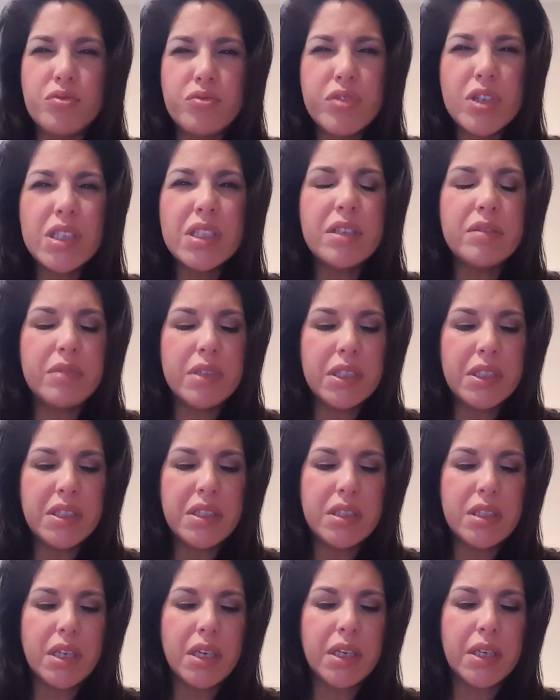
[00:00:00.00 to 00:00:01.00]
really, really
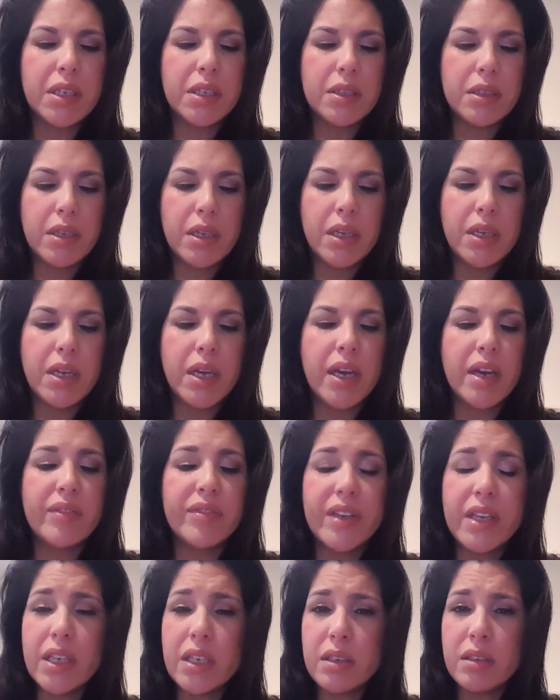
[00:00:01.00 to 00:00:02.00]
thick and
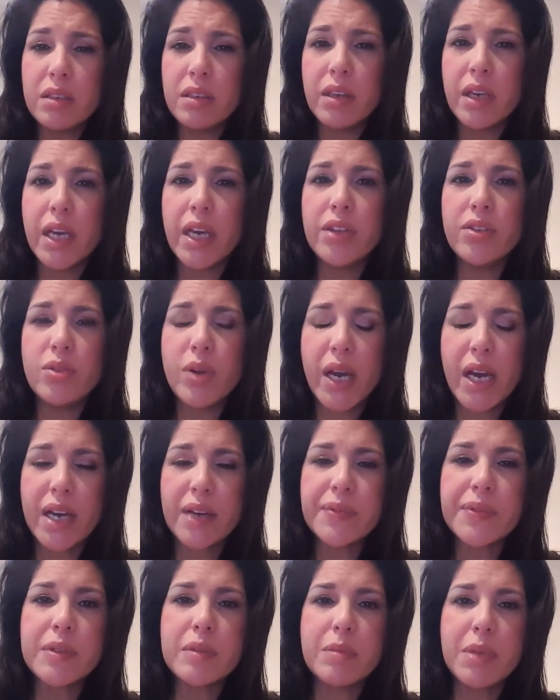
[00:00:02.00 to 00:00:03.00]
heavy. And you
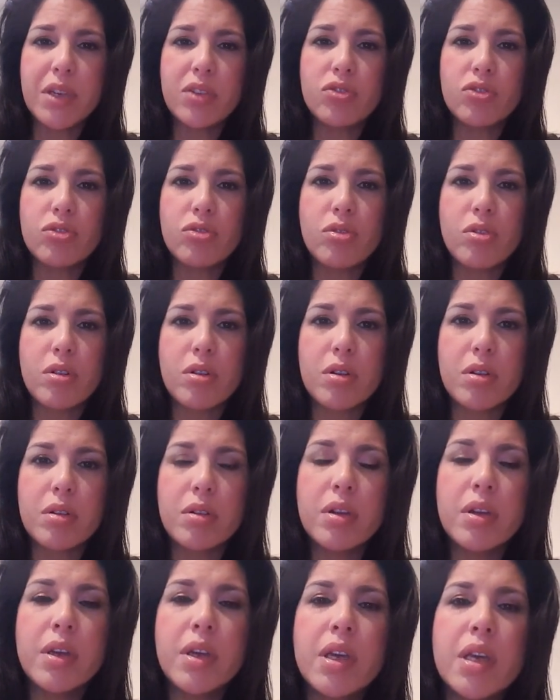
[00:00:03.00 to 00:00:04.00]
have to make sure
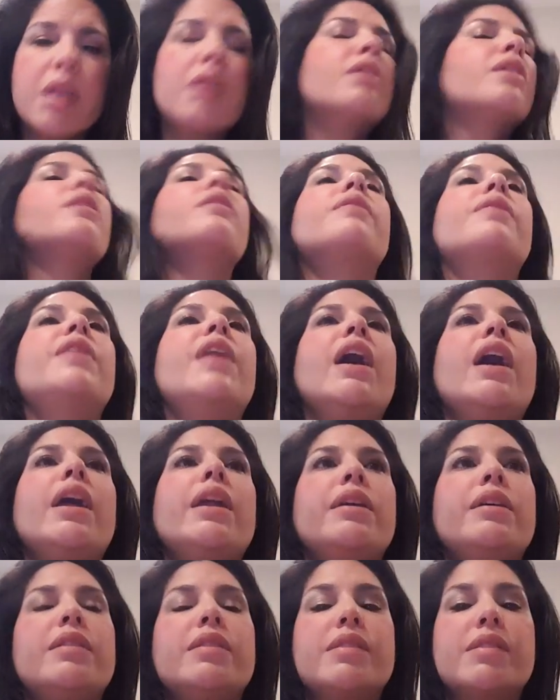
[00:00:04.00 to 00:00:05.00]

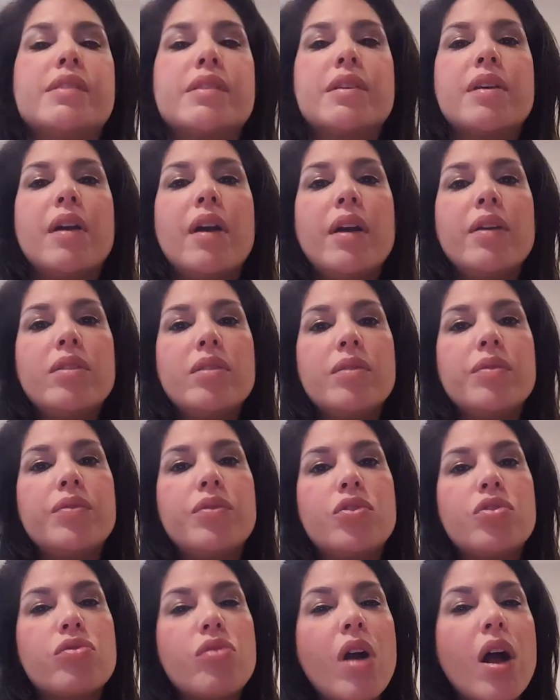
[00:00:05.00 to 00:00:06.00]
that it's kind
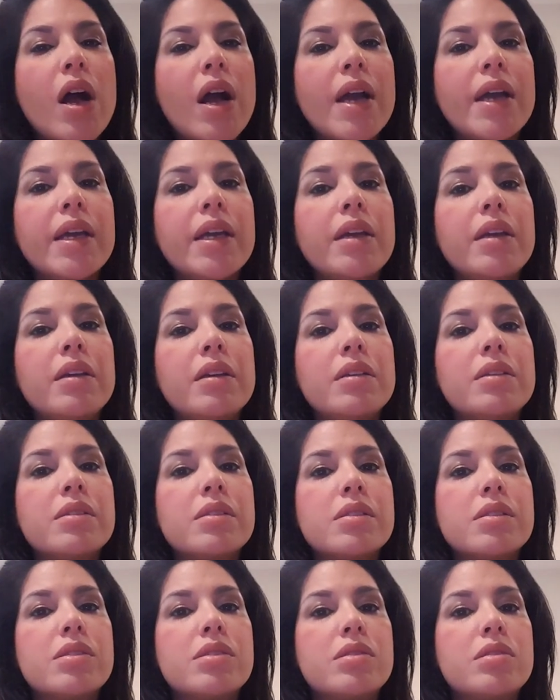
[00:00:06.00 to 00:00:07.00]
of dry
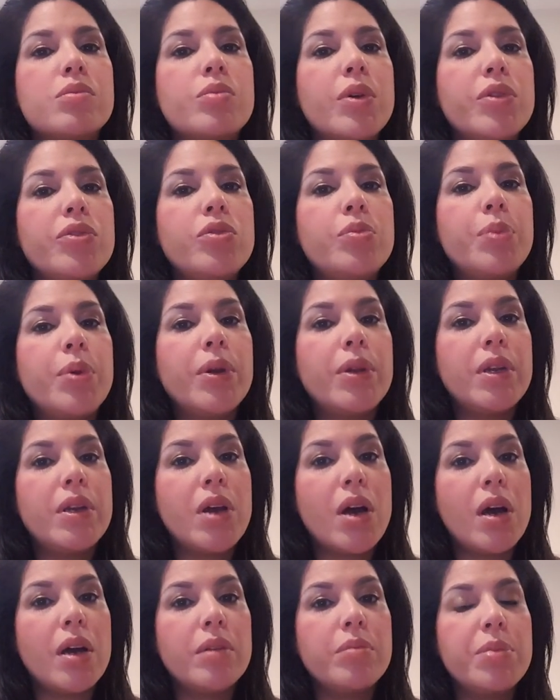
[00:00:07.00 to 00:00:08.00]
when you put it
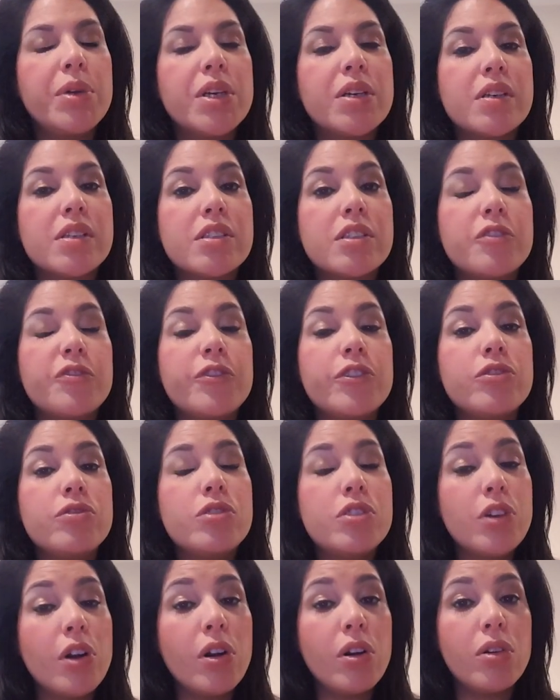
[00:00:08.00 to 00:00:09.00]
on, because if you
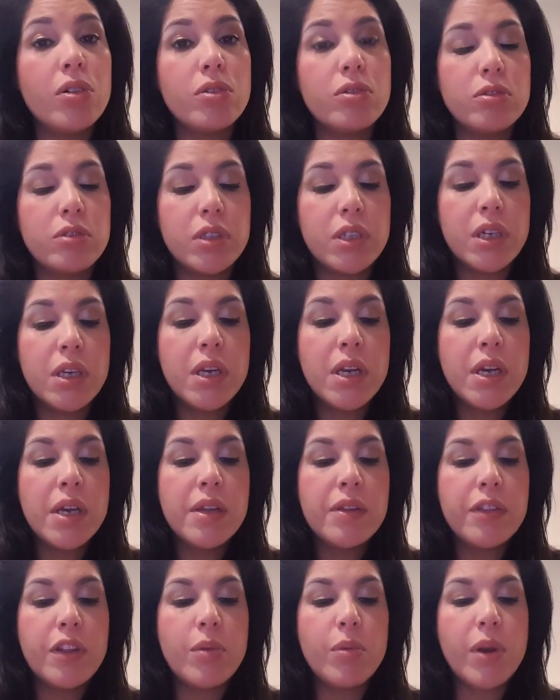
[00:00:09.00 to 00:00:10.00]
don't,
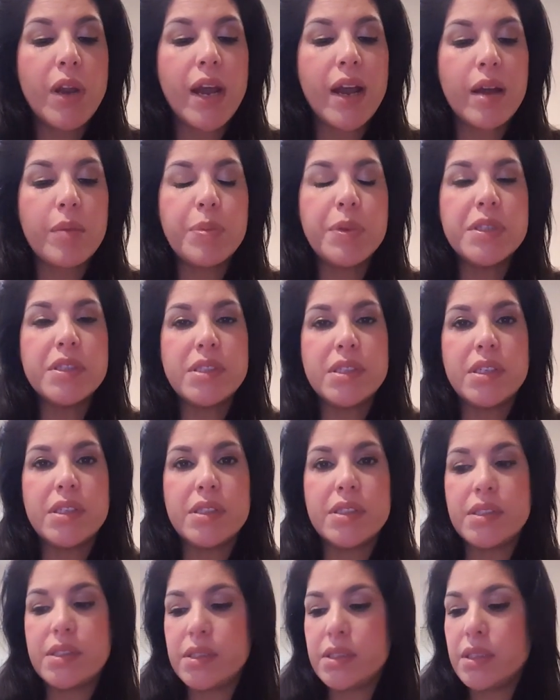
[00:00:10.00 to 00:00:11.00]
then what happens
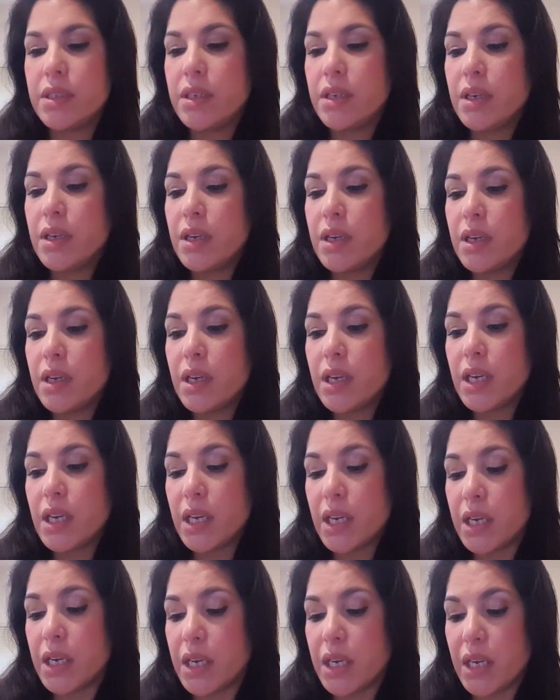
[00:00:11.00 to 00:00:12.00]
is
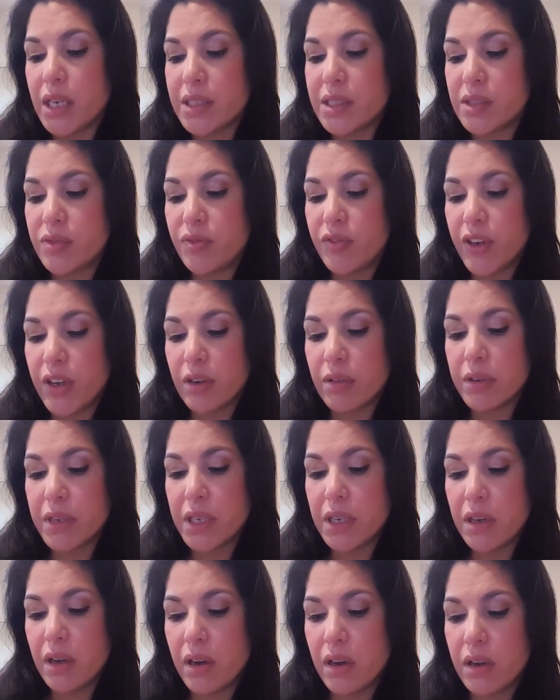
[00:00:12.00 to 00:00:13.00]
it gets
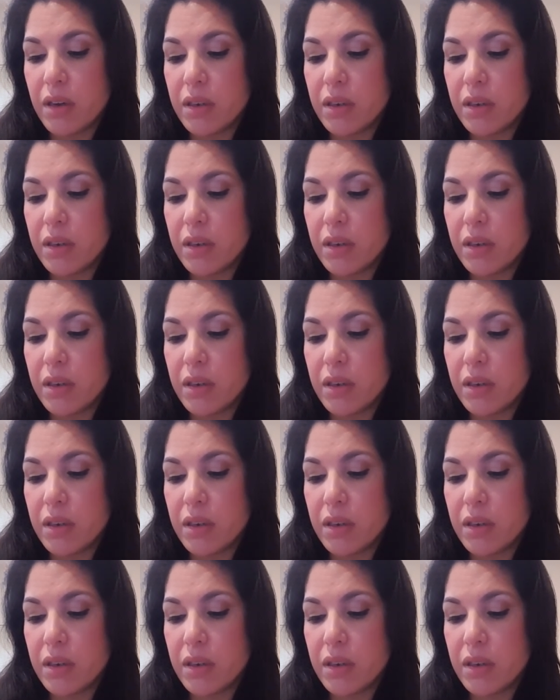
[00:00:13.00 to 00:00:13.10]
very,